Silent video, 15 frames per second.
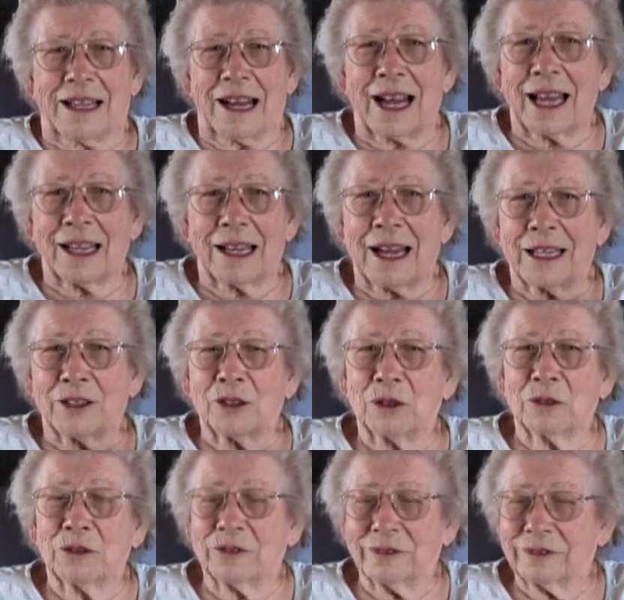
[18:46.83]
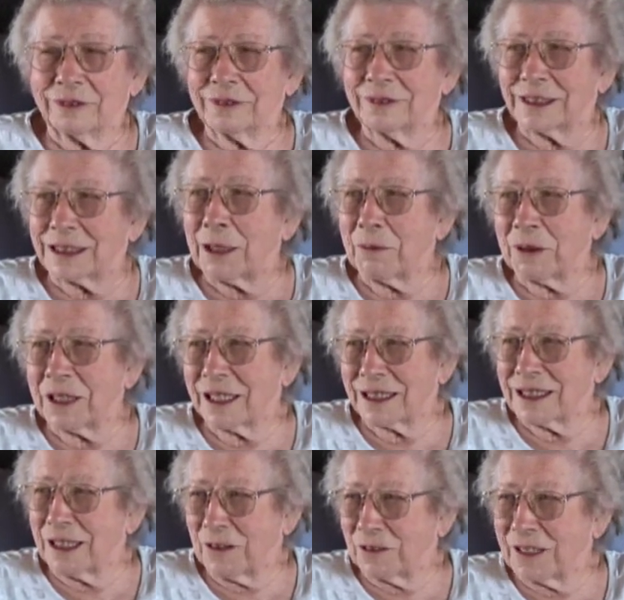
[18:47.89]
I, I do some
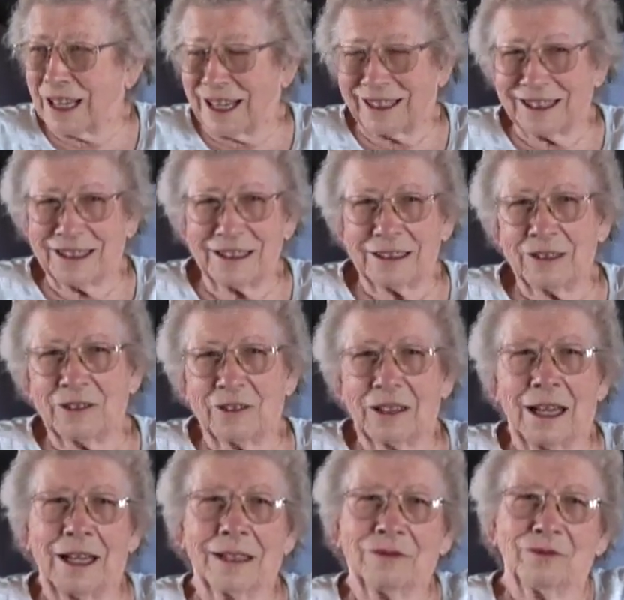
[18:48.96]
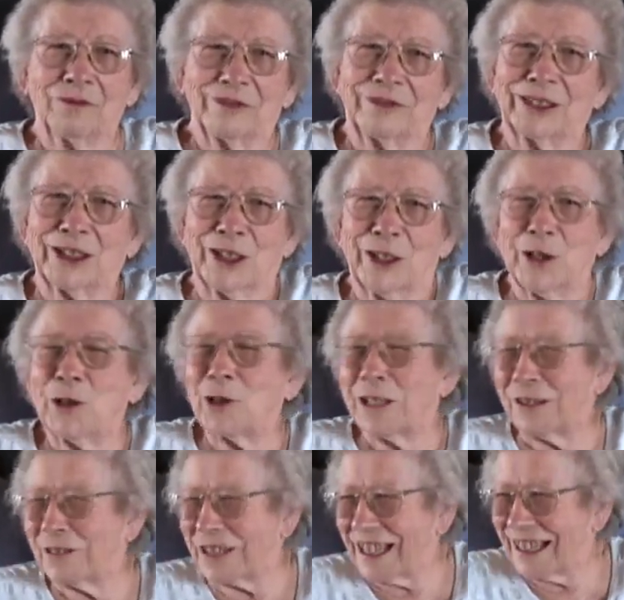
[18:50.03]
things left-handed. I hold
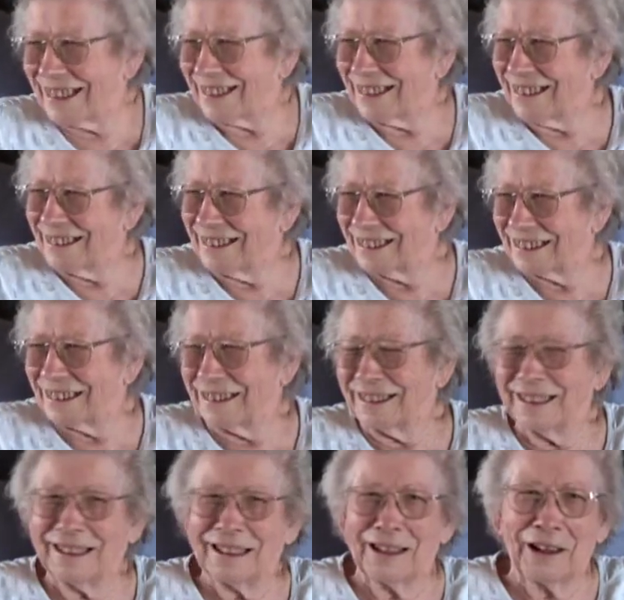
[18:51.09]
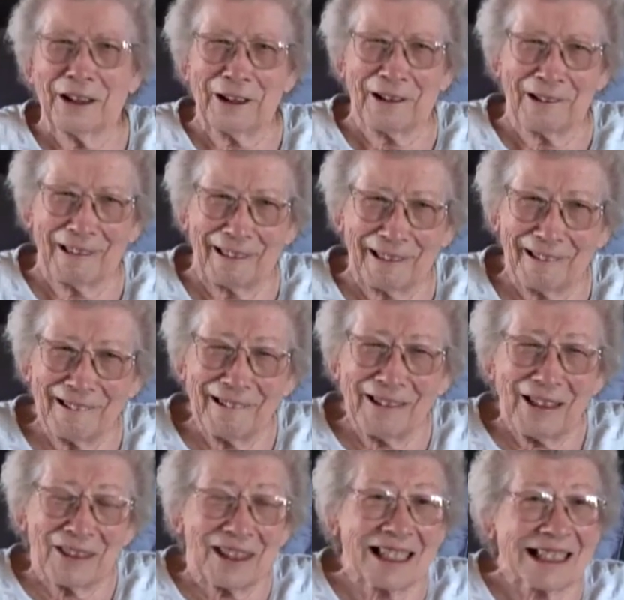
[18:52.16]
left-handed and
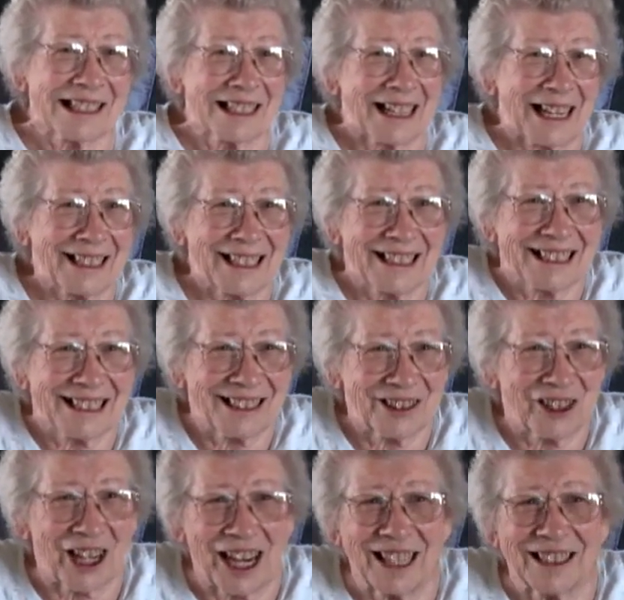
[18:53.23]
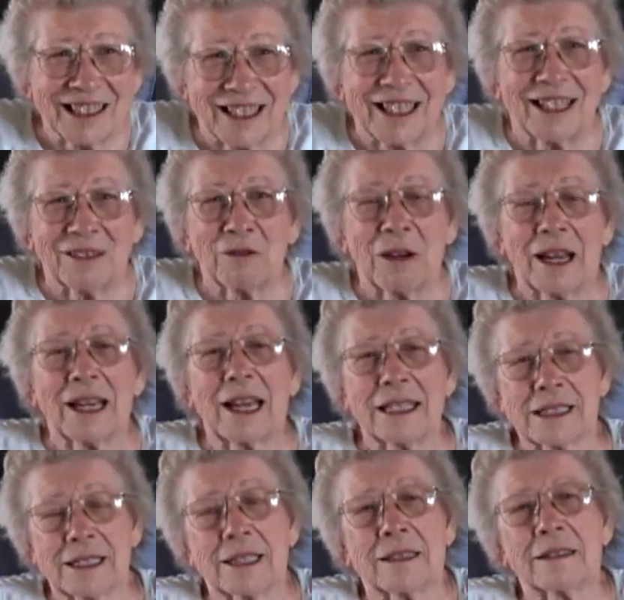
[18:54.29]
things that I didn't get changed in, why
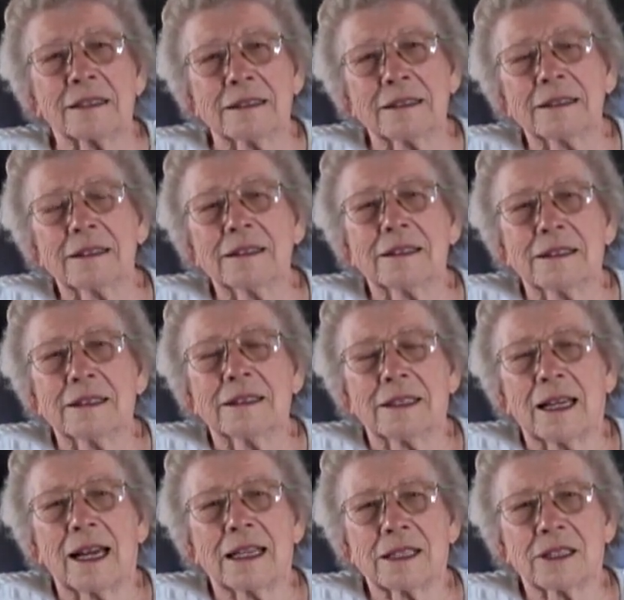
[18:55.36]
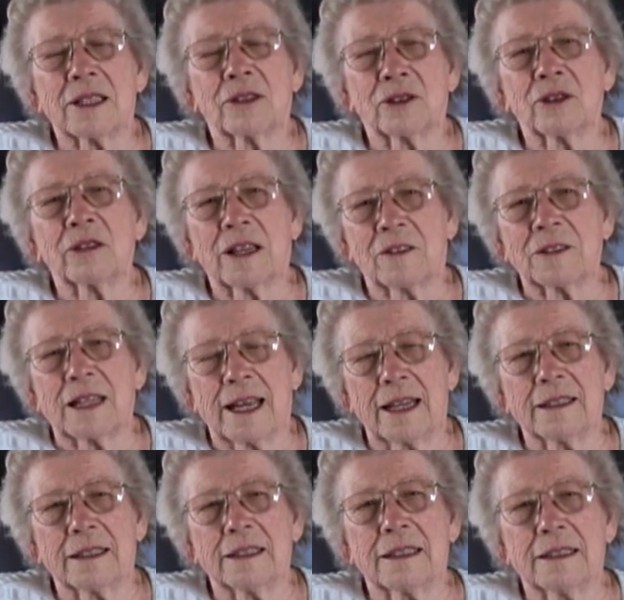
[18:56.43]
I still, I still do
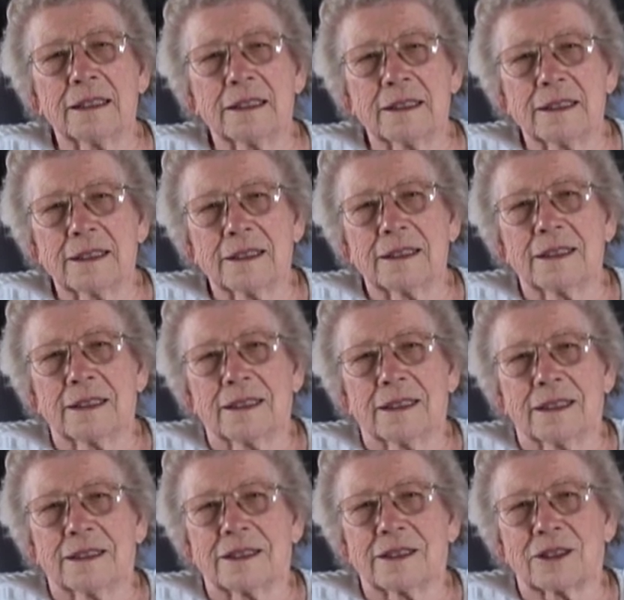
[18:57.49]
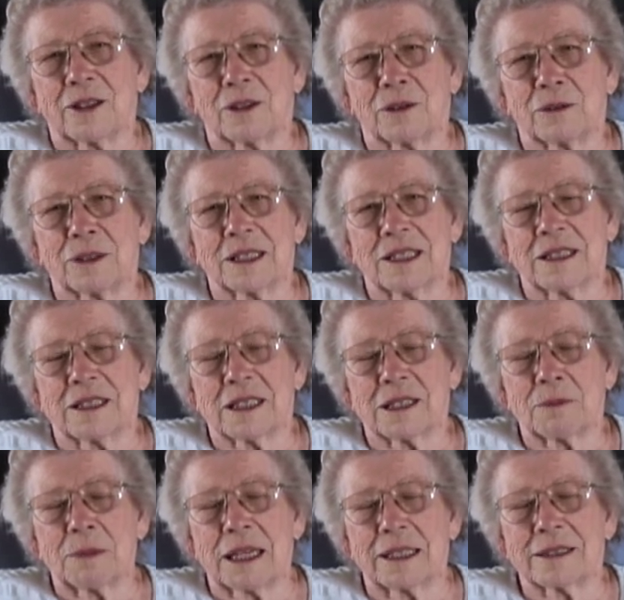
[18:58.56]
left-handed. So it
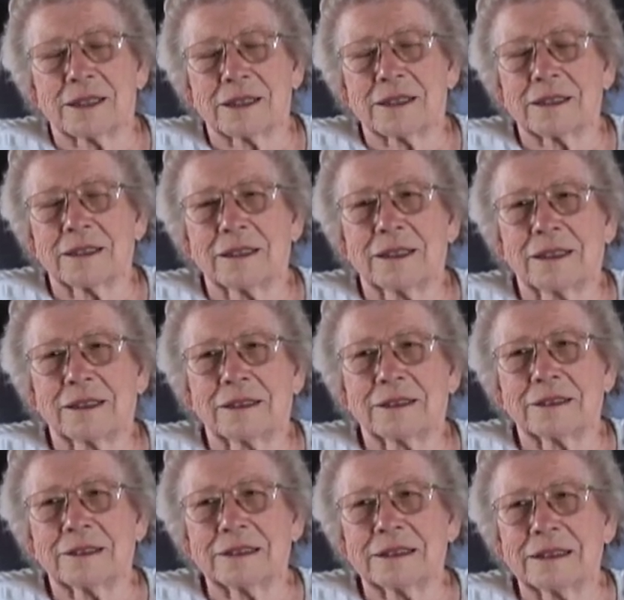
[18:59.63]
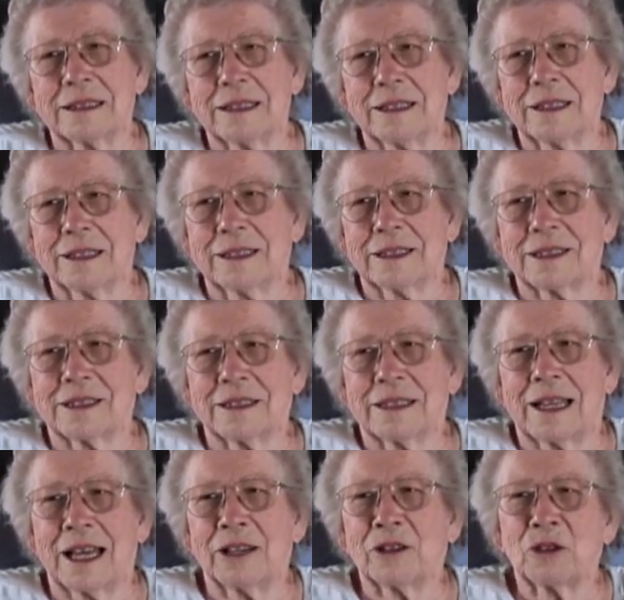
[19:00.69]
just makes, uh,
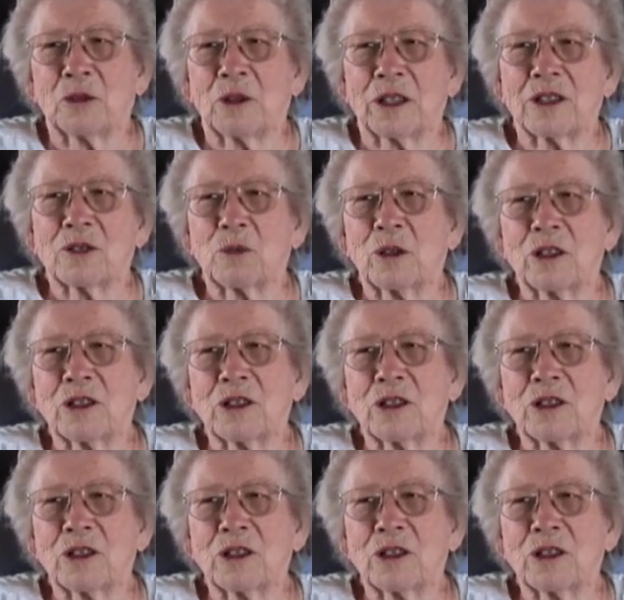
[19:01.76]
I don't know whether it's